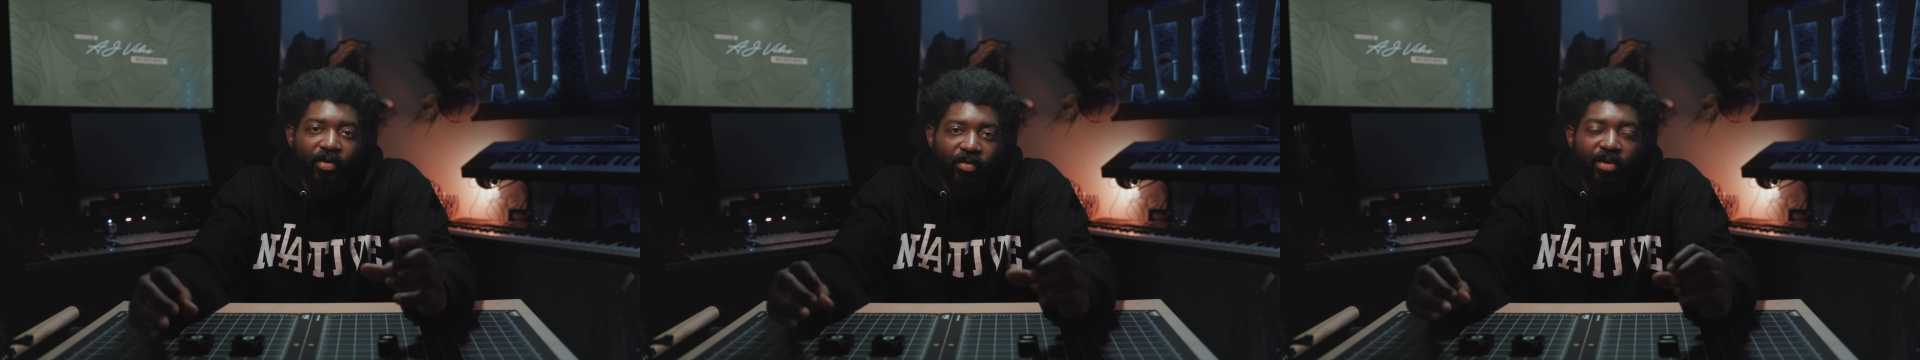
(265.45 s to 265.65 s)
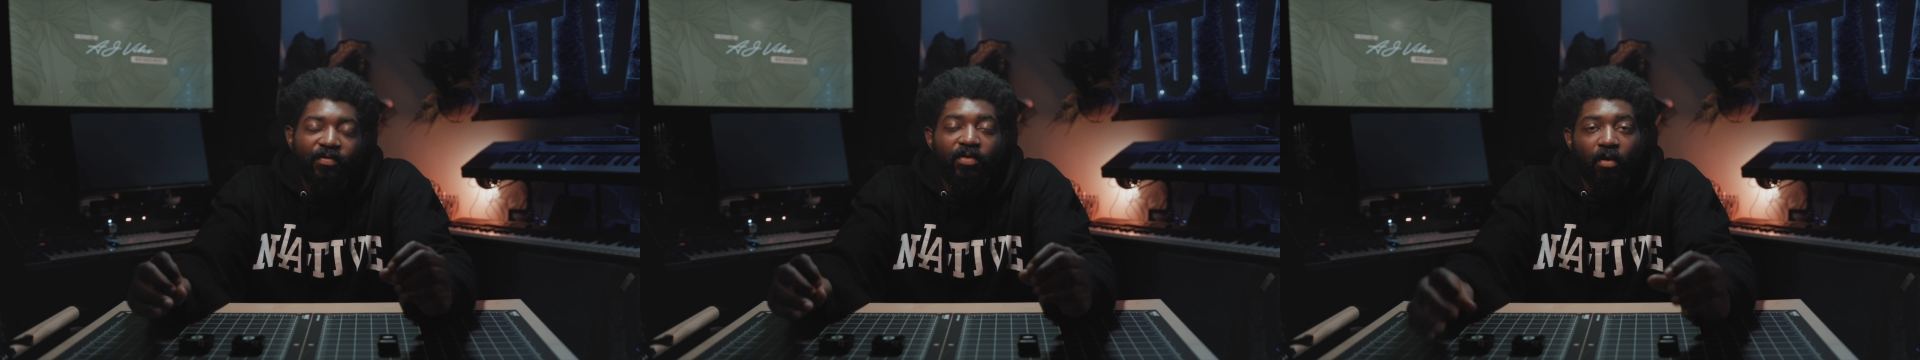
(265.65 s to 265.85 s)

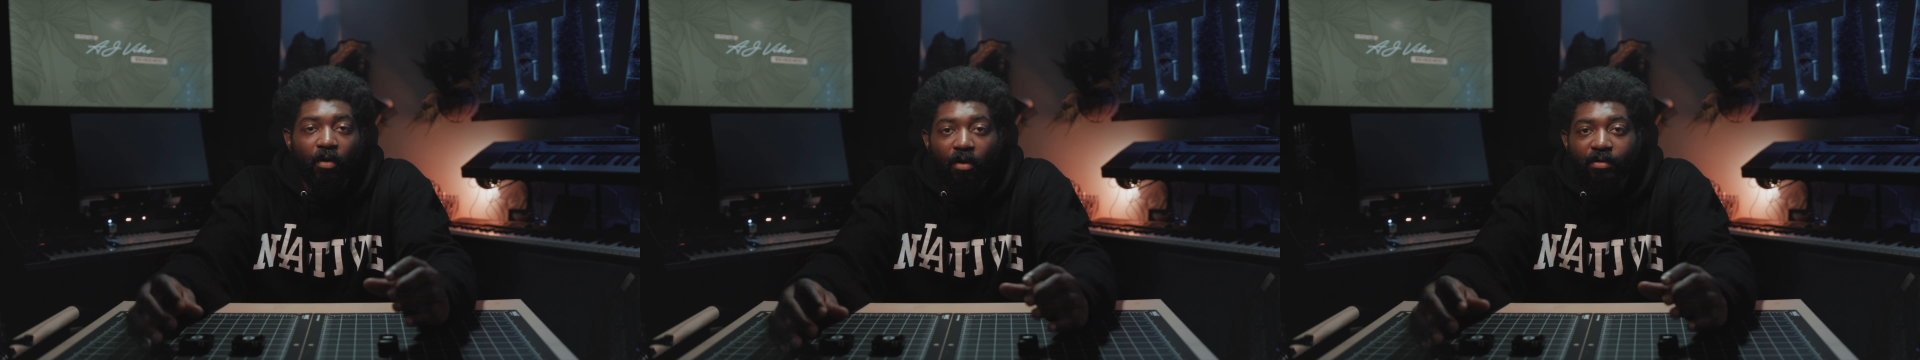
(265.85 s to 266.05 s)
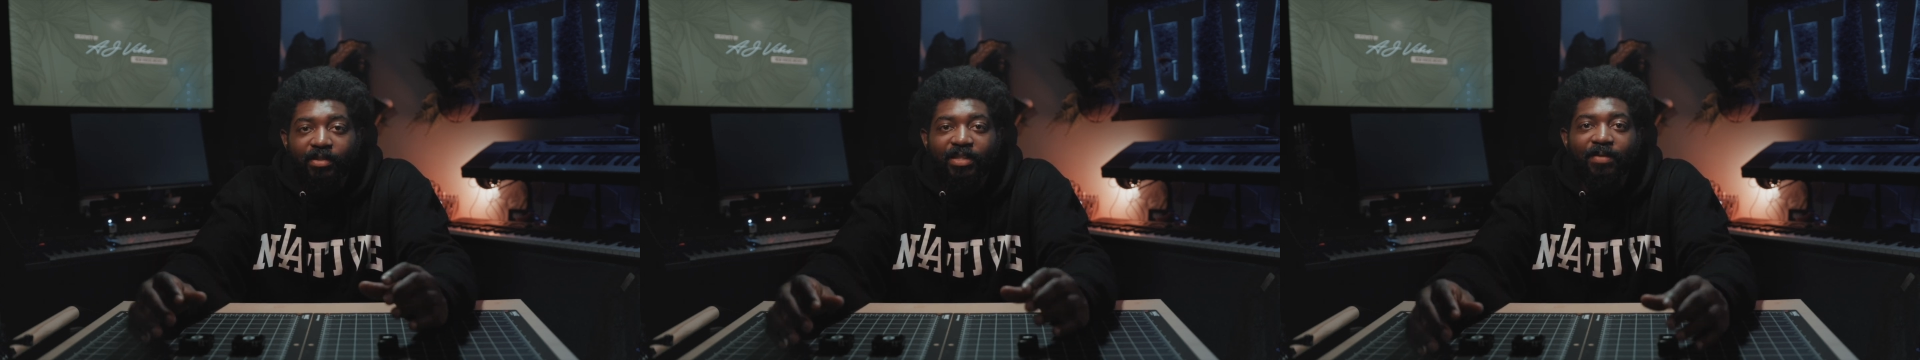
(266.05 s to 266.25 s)
It'll give you
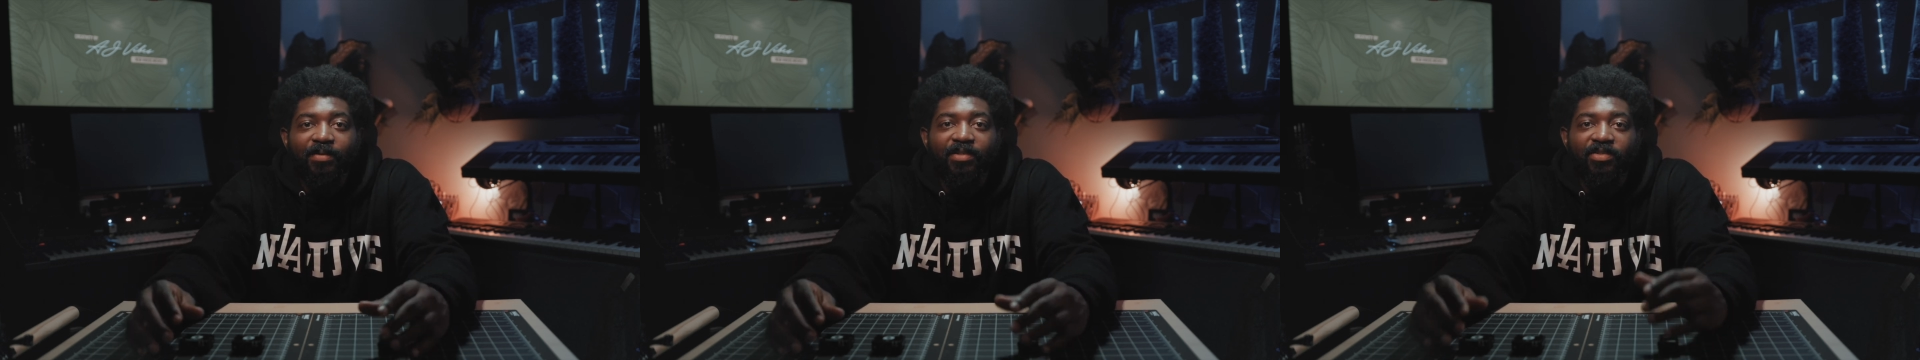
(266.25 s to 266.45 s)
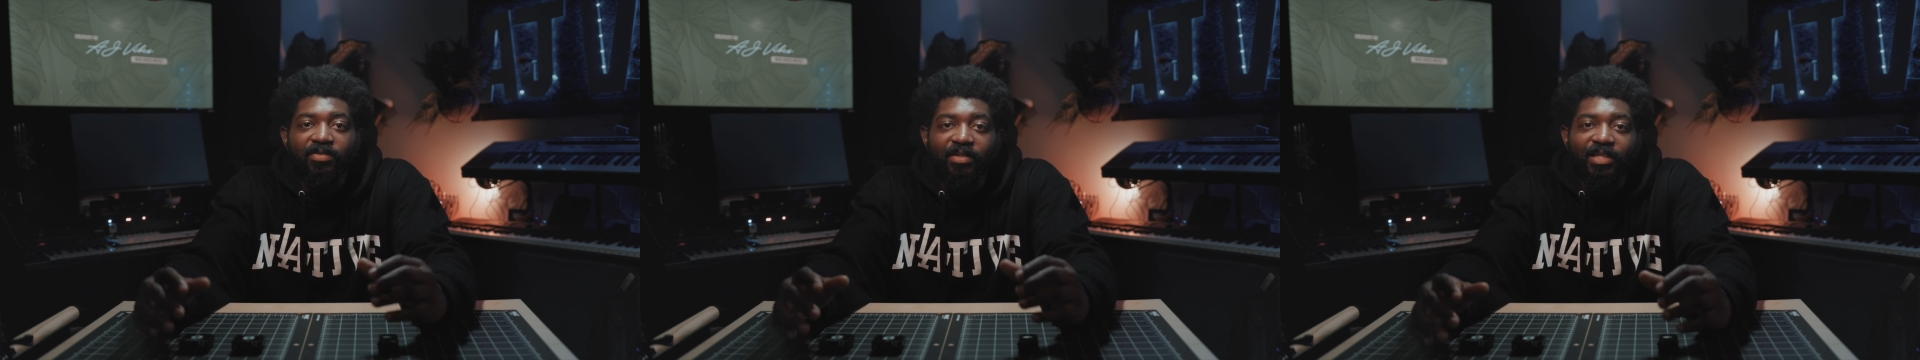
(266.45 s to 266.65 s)
all the tips
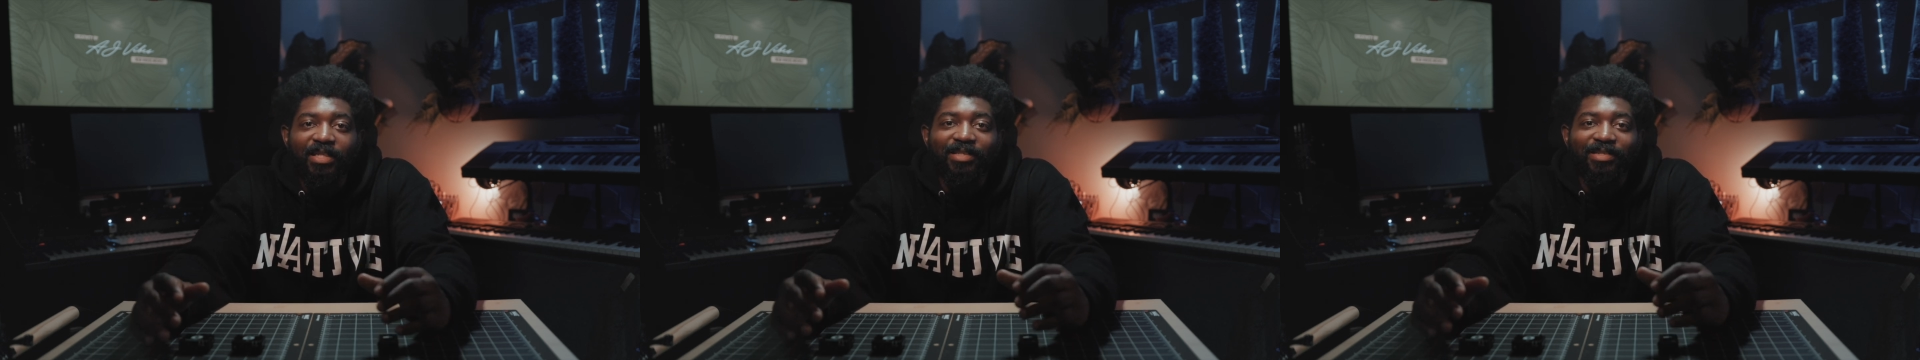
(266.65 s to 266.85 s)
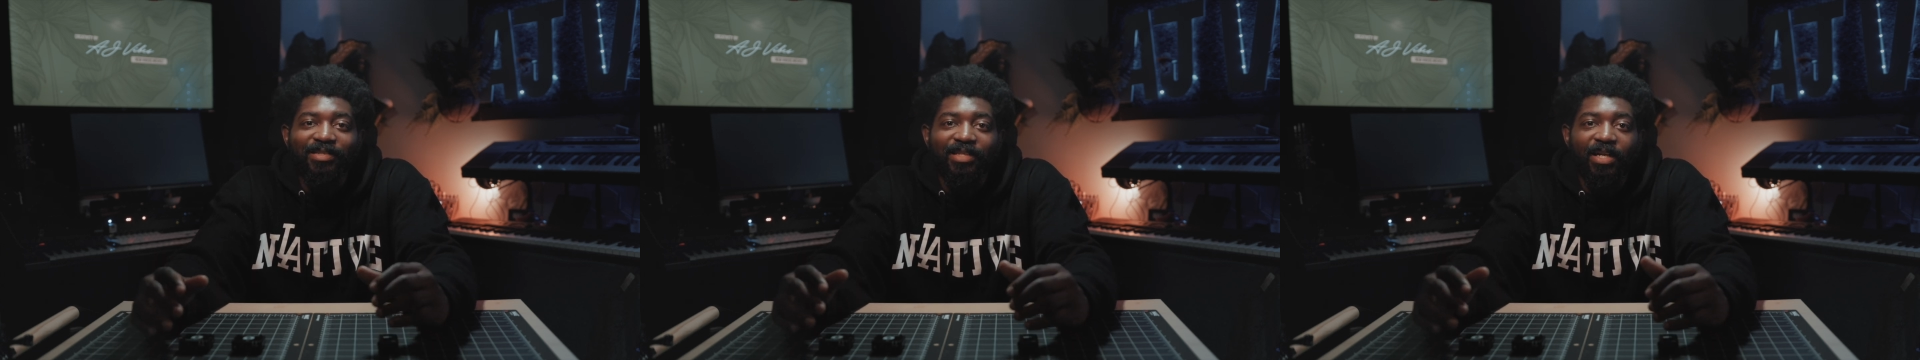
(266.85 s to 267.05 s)
that you
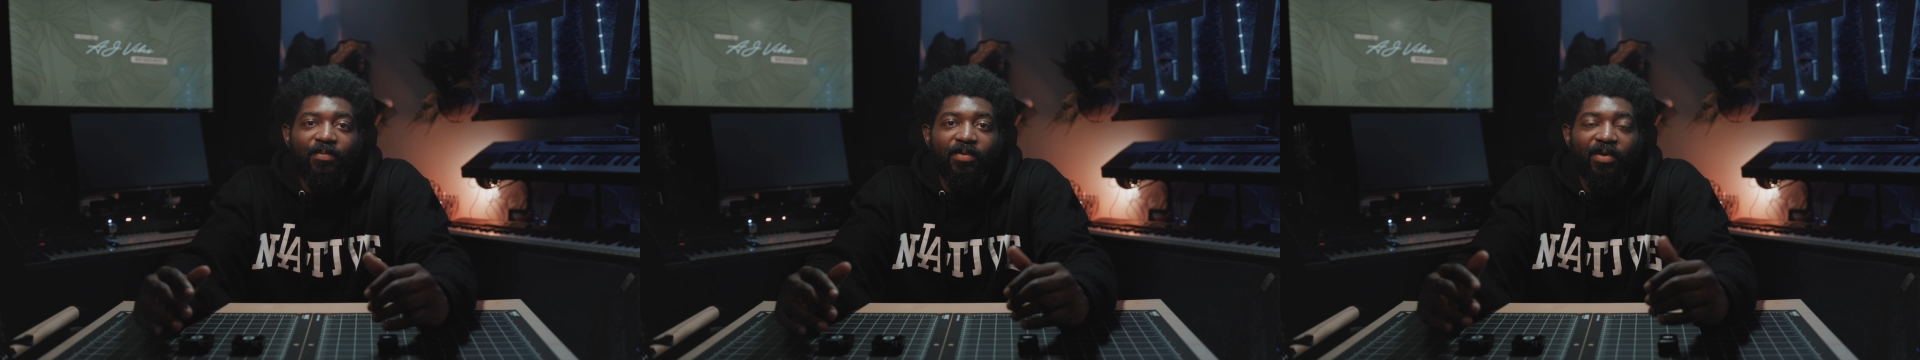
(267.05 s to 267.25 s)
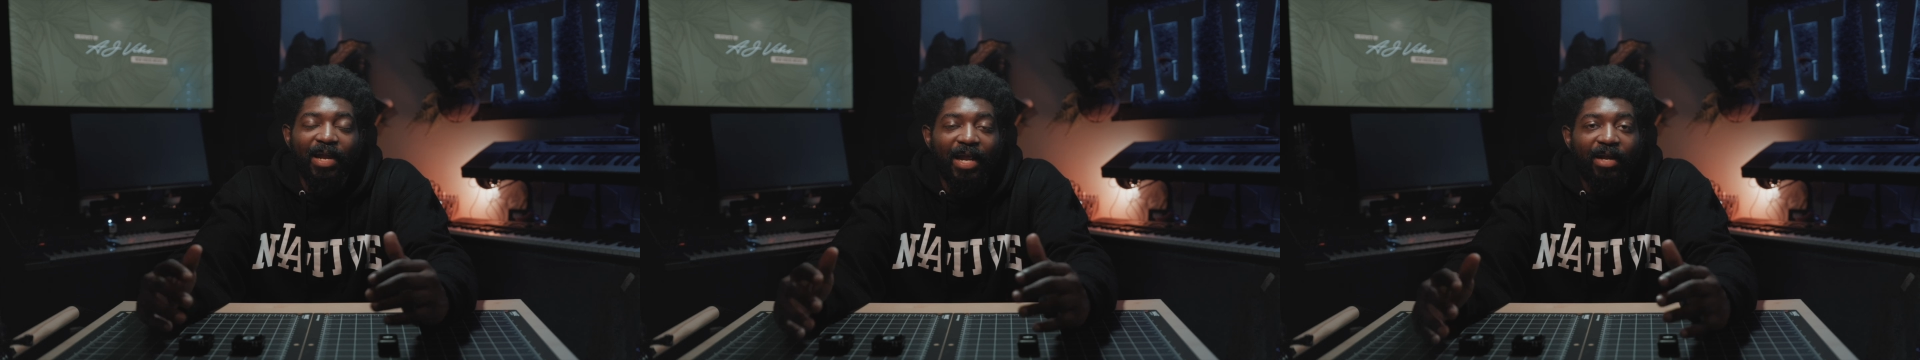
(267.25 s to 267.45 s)
need to set up your